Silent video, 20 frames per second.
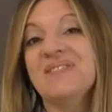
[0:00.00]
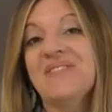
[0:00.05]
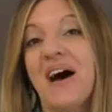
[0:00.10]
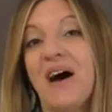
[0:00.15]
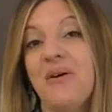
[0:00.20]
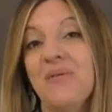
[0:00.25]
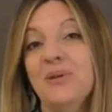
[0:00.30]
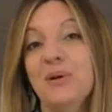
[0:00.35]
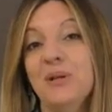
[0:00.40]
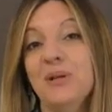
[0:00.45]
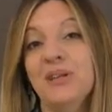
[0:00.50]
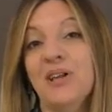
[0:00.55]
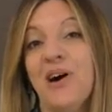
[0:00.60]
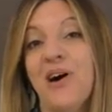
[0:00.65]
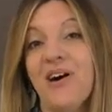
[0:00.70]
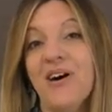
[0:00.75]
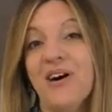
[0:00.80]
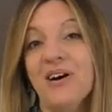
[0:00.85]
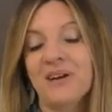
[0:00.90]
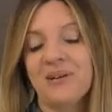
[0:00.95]
vowel
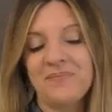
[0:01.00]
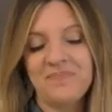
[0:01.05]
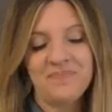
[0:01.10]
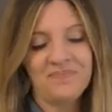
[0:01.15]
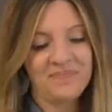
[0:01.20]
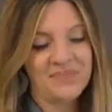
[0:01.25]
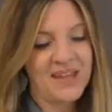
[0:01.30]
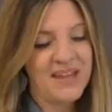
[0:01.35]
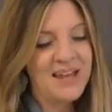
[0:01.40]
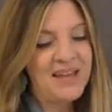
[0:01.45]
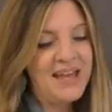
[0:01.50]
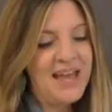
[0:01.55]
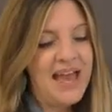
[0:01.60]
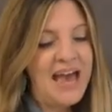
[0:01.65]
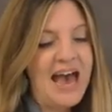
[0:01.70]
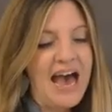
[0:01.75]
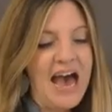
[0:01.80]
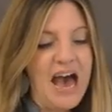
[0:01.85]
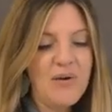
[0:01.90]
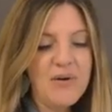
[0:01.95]
long.
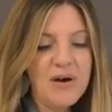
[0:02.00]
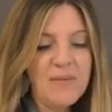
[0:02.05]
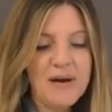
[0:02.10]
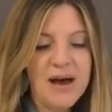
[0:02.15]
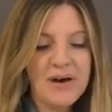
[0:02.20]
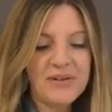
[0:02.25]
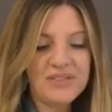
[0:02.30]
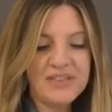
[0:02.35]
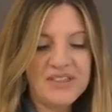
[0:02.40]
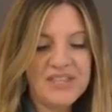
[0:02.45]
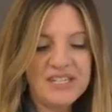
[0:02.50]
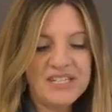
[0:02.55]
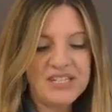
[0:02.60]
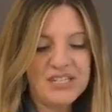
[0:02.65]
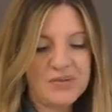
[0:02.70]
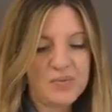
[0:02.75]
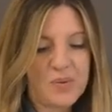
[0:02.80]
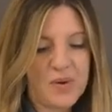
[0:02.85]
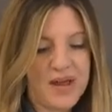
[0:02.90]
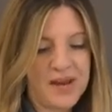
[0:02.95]
How about
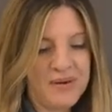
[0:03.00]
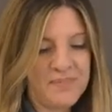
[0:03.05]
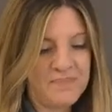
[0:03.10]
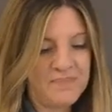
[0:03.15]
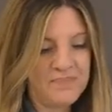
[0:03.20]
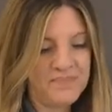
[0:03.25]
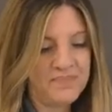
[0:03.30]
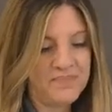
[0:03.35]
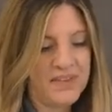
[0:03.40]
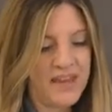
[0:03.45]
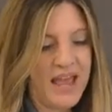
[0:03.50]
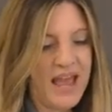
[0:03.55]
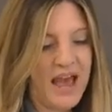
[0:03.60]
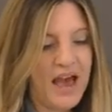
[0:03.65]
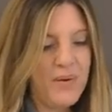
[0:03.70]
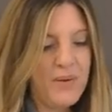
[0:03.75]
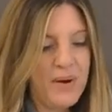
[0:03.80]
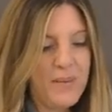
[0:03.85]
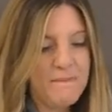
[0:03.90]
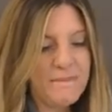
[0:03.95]
this one?
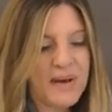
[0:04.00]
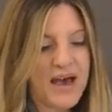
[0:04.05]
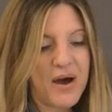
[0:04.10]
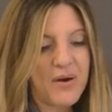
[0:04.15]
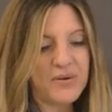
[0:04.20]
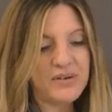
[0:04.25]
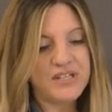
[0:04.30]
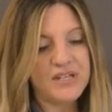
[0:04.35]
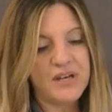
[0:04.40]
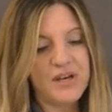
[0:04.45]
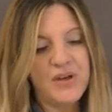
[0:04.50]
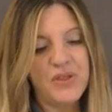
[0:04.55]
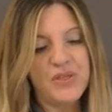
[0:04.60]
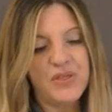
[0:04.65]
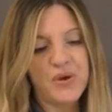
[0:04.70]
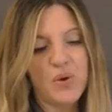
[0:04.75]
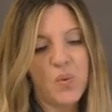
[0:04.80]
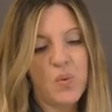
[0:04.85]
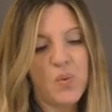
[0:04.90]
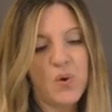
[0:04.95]
How about
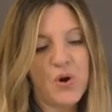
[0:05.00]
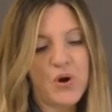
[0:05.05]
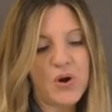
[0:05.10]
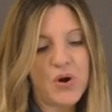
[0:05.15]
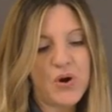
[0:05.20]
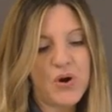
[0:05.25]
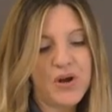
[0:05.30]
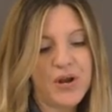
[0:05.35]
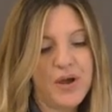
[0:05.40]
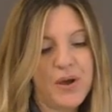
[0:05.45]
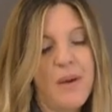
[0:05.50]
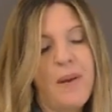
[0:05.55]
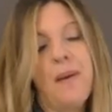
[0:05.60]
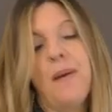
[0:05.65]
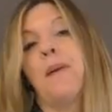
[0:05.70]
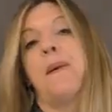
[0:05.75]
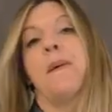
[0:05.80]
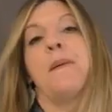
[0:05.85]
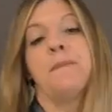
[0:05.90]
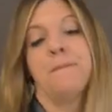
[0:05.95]
the word
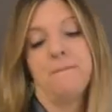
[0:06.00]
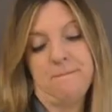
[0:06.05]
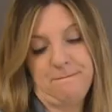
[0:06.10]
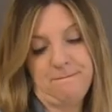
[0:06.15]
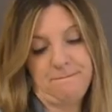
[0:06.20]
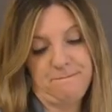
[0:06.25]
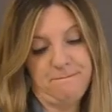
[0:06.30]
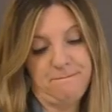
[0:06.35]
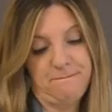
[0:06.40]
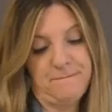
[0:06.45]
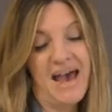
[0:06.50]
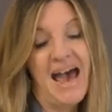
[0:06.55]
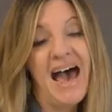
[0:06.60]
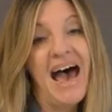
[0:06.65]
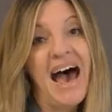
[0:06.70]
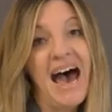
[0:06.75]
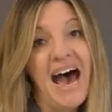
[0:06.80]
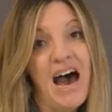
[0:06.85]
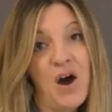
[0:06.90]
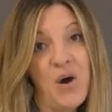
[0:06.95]

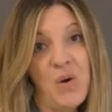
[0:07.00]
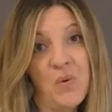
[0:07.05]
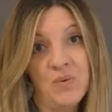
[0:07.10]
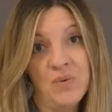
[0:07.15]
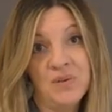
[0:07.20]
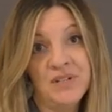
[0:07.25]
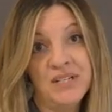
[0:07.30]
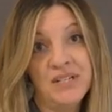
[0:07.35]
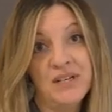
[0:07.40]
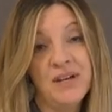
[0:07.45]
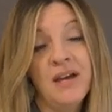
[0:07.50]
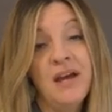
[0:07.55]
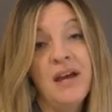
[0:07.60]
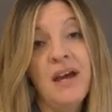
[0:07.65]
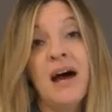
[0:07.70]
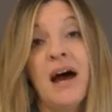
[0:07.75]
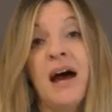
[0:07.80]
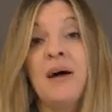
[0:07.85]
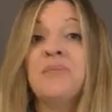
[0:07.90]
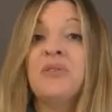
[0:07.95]
pound?
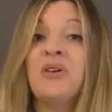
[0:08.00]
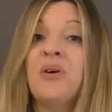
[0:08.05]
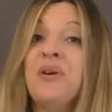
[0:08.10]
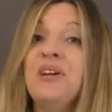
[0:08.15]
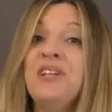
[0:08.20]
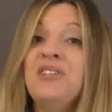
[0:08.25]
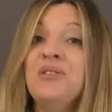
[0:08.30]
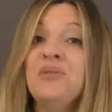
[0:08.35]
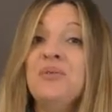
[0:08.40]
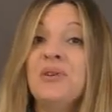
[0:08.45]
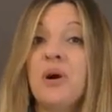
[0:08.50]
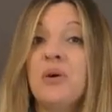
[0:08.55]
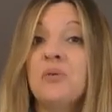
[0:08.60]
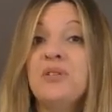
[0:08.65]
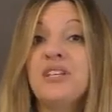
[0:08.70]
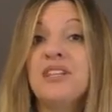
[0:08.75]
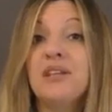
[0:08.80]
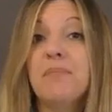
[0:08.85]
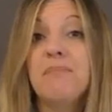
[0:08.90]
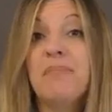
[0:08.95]
I'm going to go
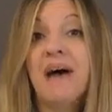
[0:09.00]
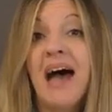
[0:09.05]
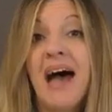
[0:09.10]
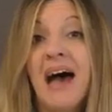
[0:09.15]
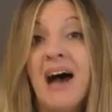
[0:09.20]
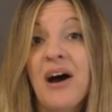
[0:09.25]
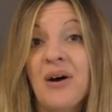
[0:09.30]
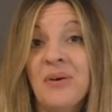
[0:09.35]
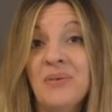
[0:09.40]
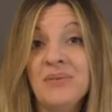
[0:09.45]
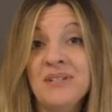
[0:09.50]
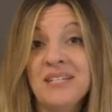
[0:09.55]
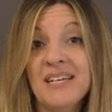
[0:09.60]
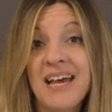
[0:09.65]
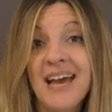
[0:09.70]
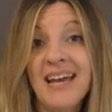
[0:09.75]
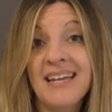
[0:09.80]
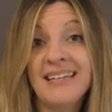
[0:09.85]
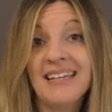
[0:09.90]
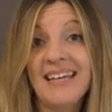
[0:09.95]
to the pound
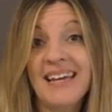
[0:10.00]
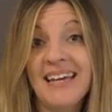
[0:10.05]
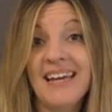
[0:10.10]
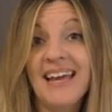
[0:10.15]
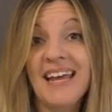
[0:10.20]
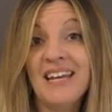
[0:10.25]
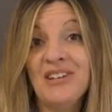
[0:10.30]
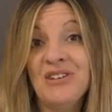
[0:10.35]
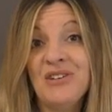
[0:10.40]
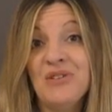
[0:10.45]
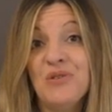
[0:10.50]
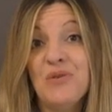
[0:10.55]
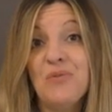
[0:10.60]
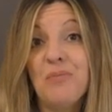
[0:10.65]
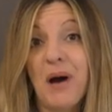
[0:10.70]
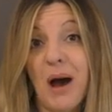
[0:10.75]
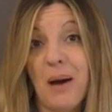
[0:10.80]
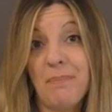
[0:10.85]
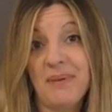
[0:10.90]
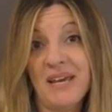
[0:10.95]
and get a new
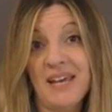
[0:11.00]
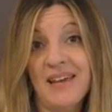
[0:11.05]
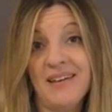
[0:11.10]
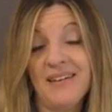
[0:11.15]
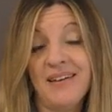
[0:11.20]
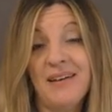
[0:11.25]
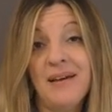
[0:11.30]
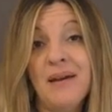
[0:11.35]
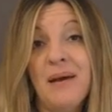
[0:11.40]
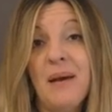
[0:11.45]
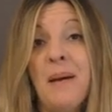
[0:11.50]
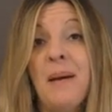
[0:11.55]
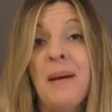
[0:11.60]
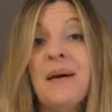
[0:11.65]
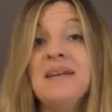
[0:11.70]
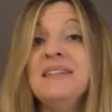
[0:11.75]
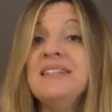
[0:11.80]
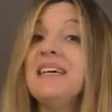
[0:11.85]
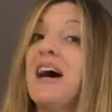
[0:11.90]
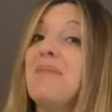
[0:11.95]
puppy.
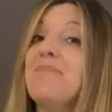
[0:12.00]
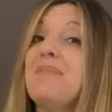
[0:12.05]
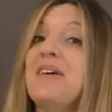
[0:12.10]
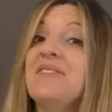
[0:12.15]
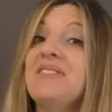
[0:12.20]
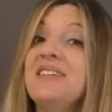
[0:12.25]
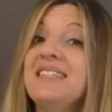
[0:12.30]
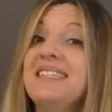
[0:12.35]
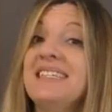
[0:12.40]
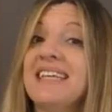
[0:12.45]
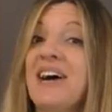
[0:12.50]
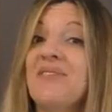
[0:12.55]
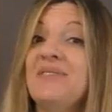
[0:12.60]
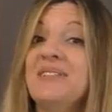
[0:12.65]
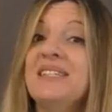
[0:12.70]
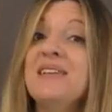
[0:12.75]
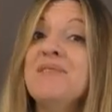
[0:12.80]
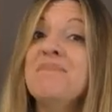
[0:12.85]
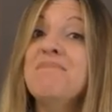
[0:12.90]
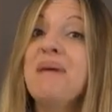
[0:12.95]
Tap out the
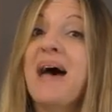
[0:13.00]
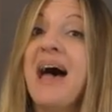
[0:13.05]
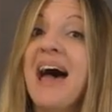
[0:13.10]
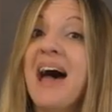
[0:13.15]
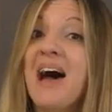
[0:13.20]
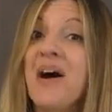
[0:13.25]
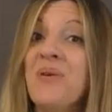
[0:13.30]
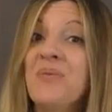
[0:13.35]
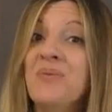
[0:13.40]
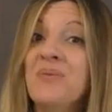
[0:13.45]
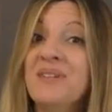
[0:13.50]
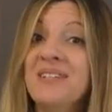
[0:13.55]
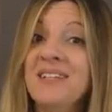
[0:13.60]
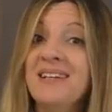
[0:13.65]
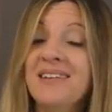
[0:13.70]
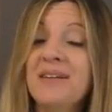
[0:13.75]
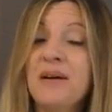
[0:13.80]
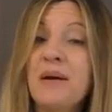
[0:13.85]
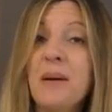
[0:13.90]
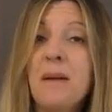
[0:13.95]
sounds in pound.
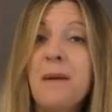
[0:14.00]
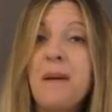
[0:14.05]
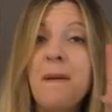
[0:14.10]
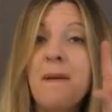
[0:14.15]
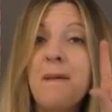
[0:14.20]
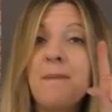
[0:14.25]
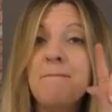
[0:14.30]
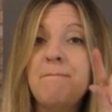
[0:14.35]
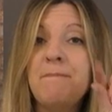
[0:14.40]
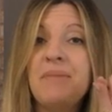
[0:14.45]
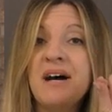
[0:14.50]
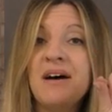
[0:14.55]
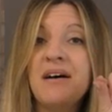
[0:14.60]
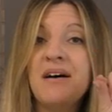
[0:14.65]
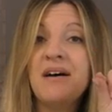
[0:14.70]
P,